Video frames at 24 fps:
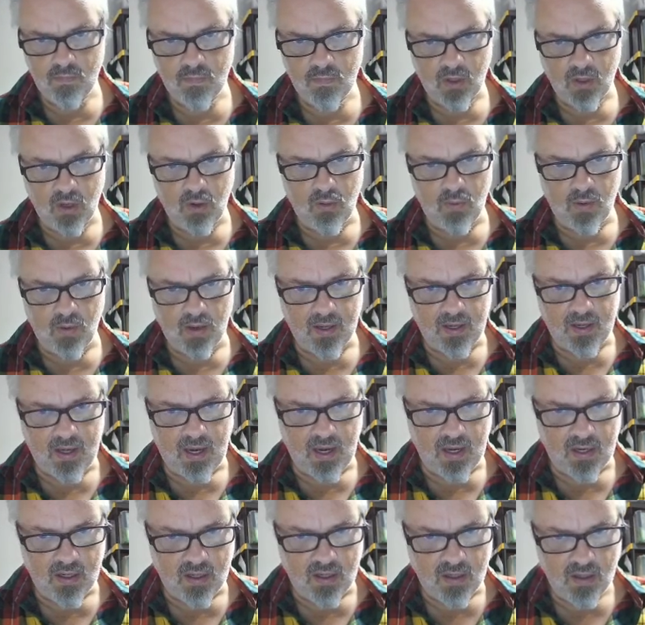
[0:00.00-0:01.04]
Oh, I
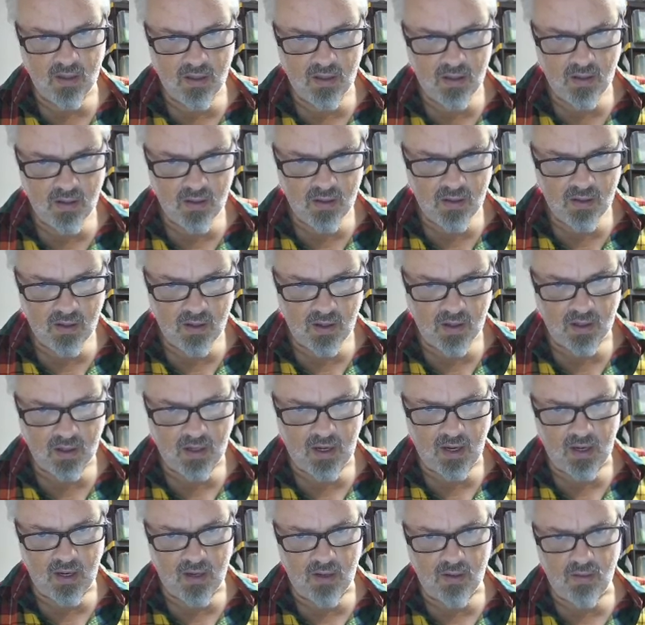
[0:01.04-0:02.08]
can't
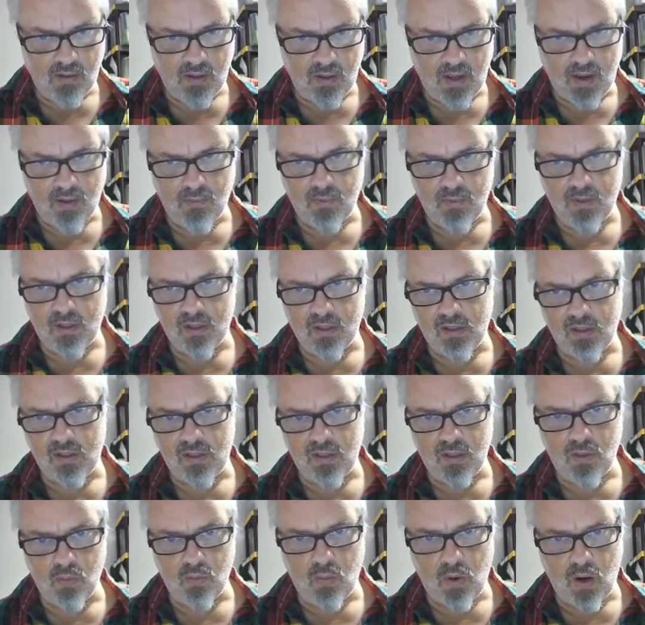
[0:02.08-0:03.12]
do that one because it's
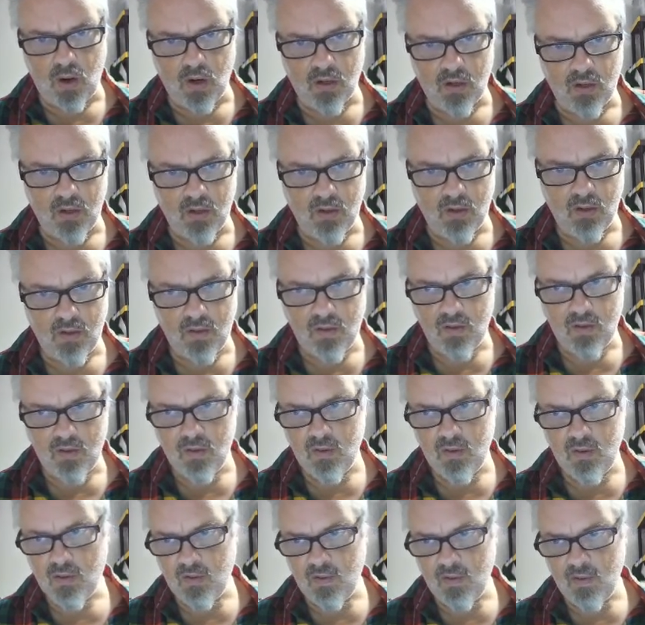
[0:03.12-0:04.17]
in the water.
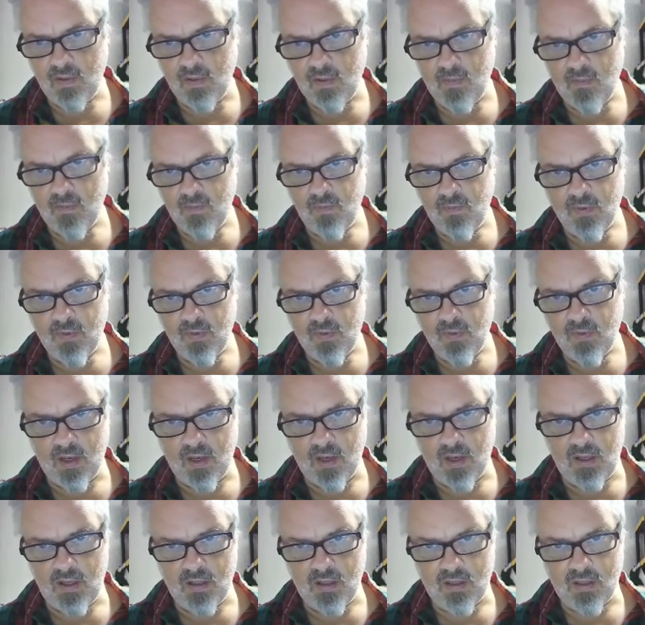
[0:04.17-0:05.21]

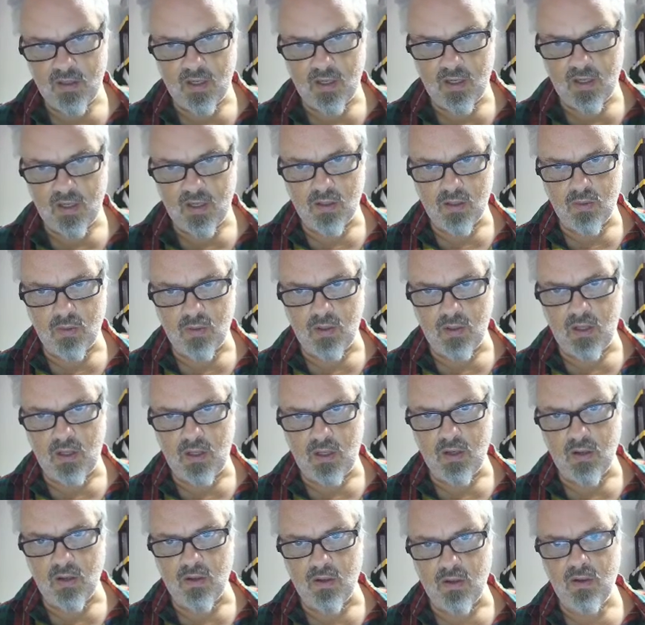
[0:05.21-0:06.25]
Okay, send this one to
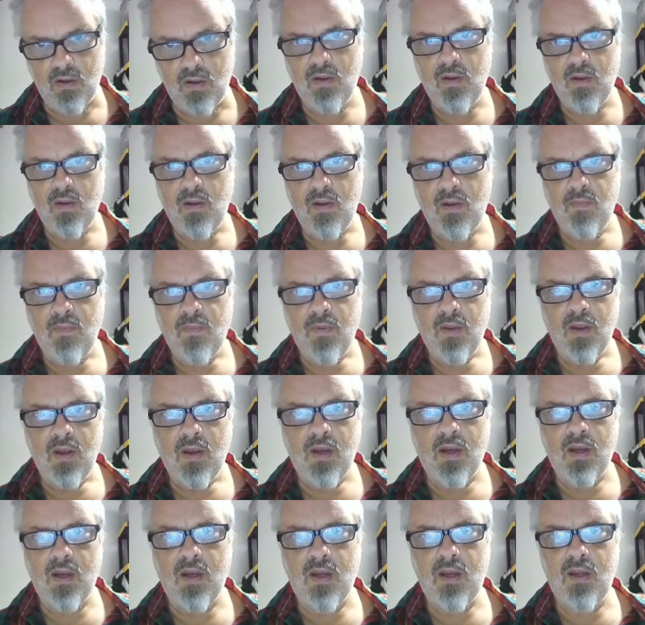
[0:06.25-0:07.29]
here.
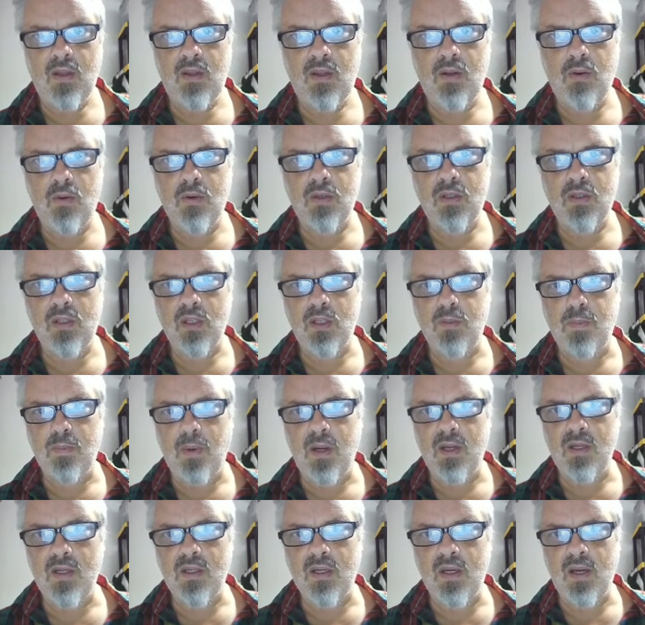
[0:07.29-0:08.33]
Notice the
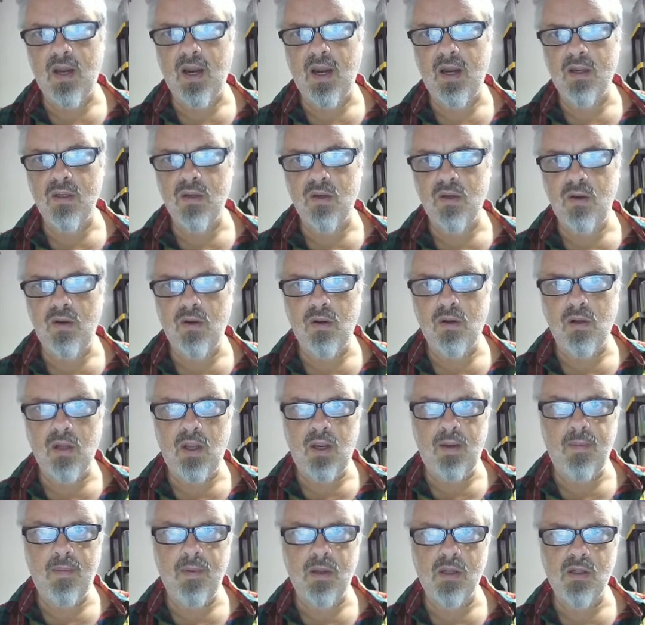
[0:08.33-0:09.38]
spice geyser you
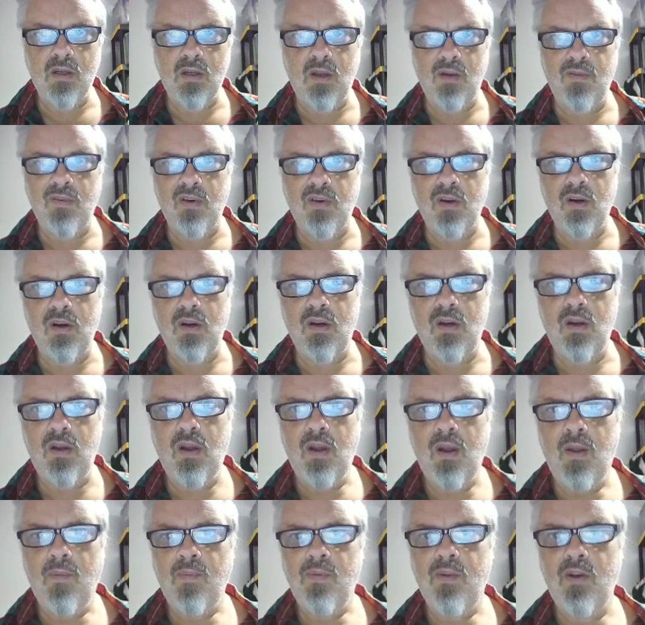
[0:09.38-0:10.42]
claimed has converted
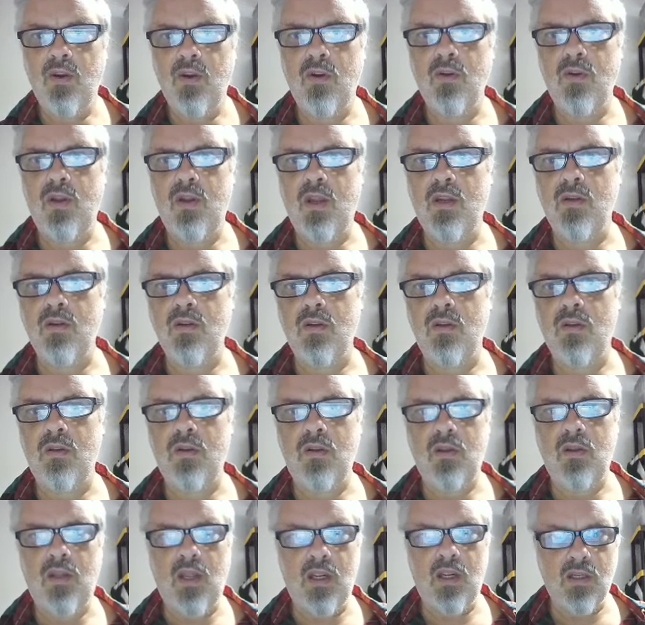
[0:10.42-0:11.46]
to your
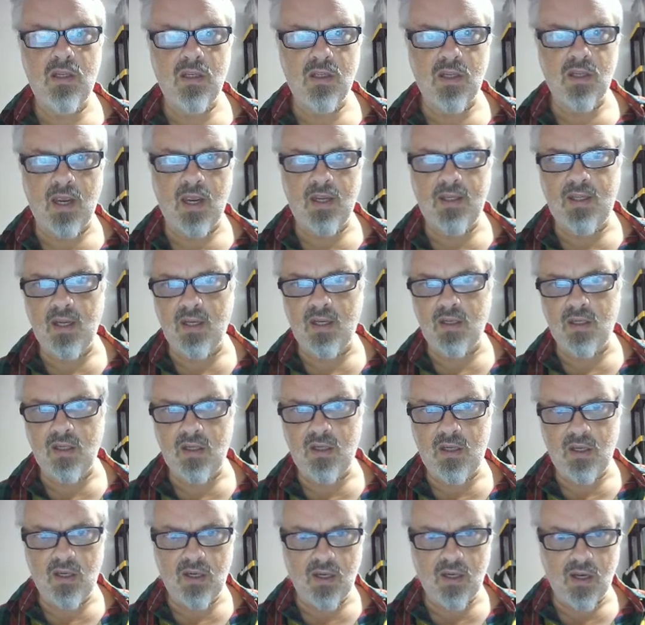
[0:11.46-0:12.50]
nation's
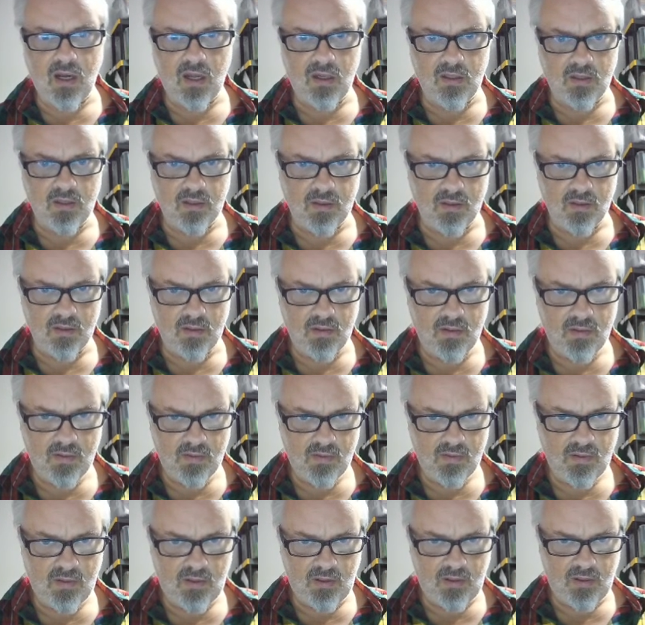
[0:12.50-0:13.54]
identity color.
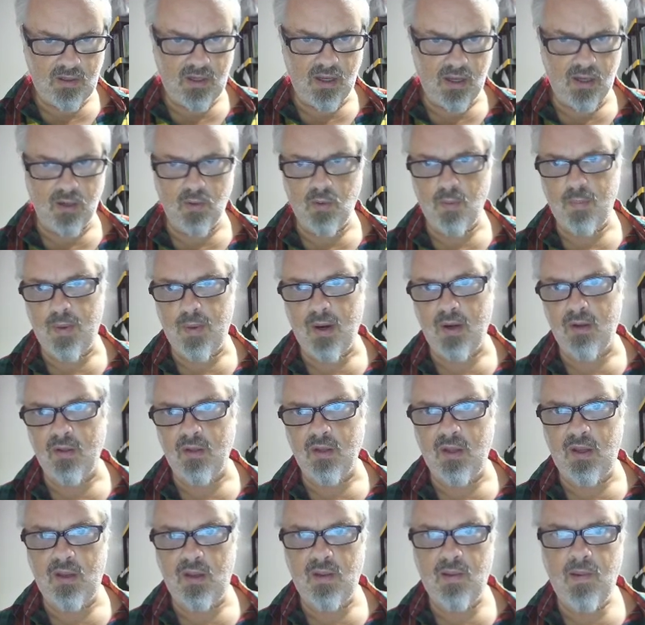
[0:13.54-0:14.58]
Yellow, apparently.